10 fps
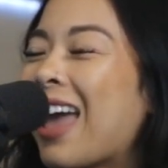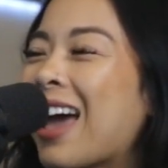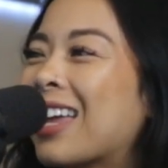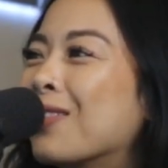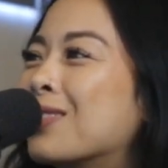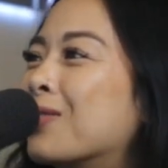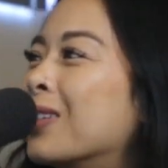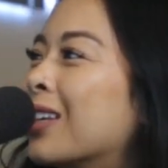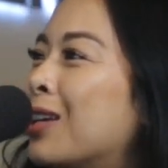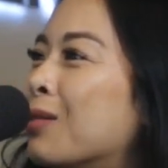And it was a
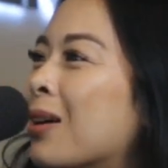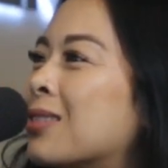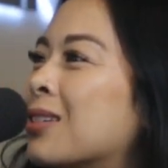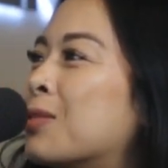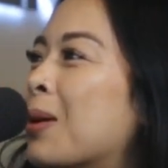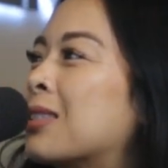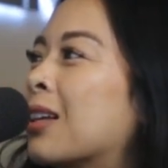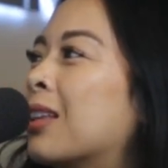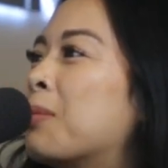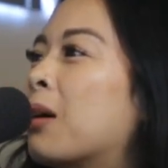really cute message
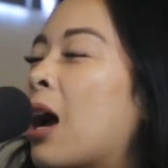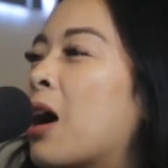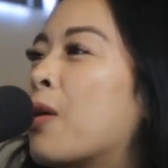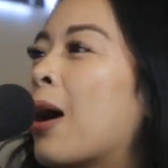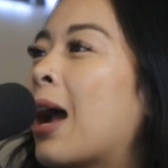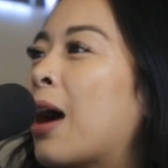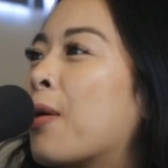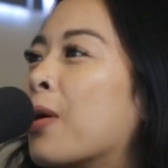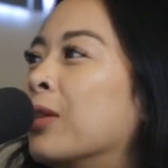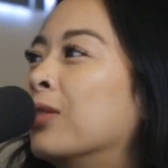basically about how
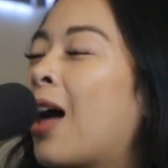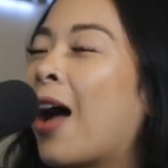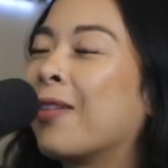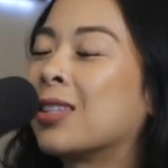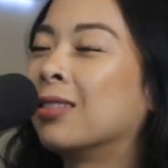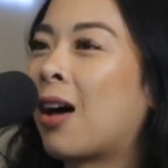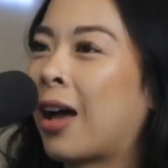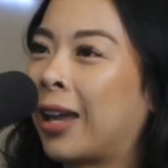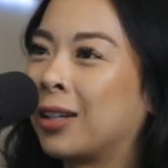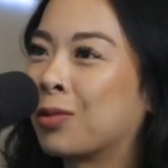our lives
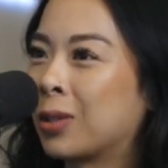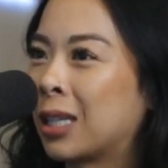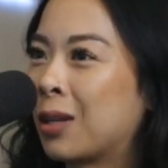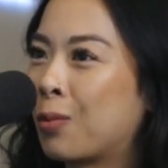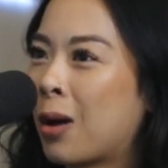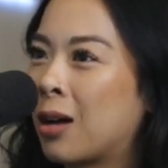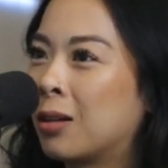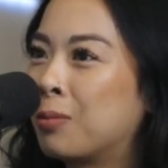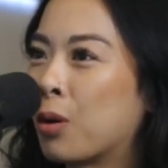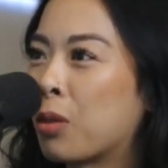align really
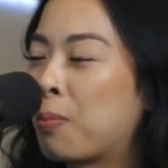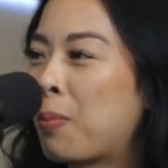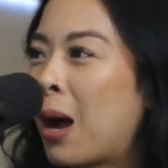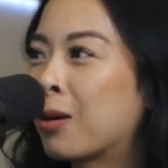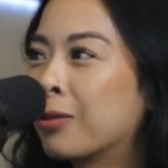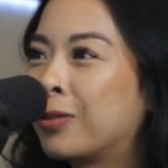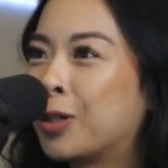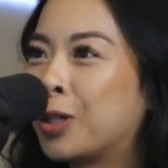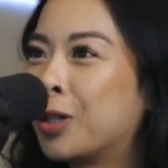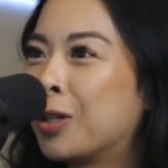well, both
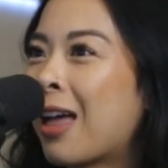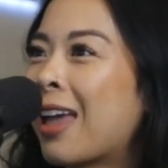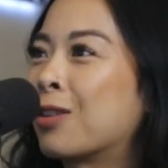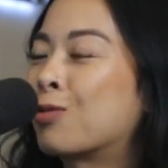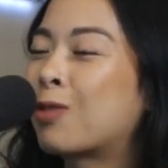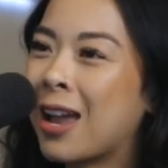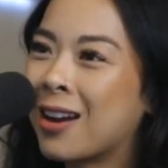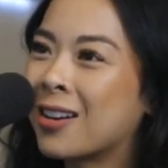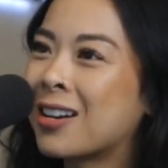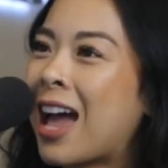powerful and
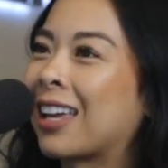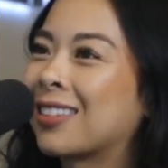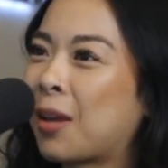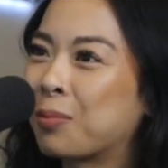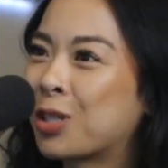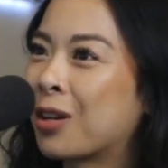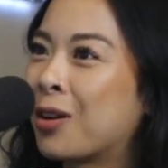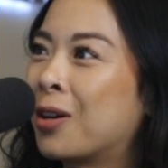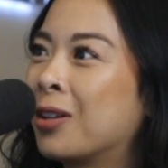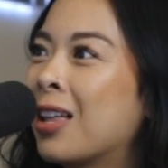rare and
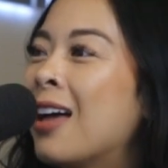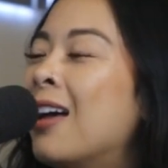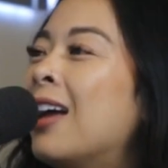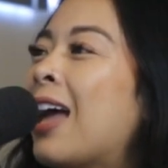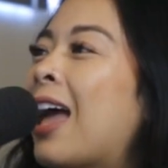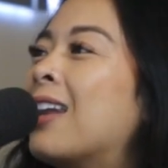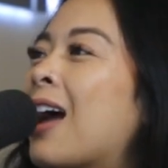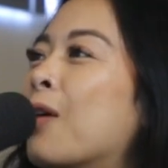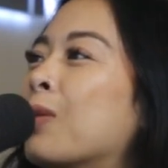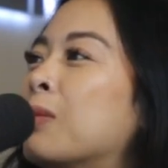exceptional, and
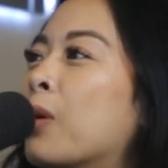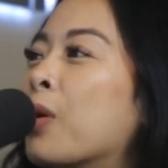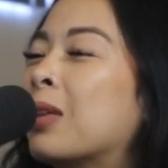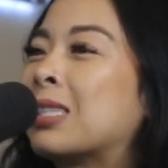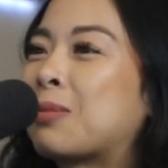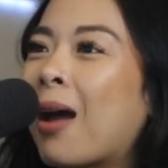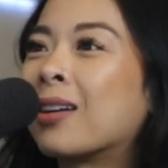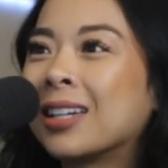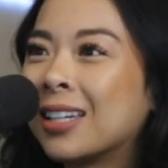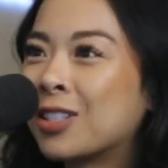how we both
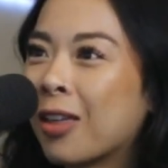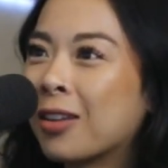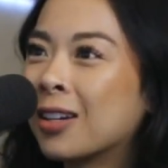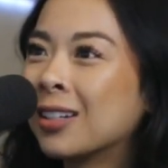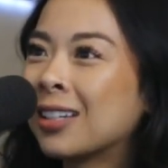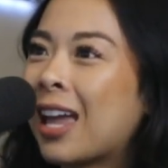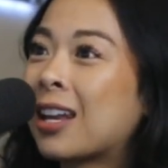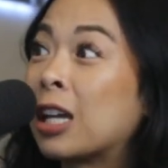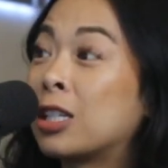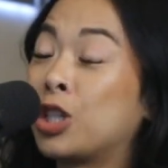inspire each other. And I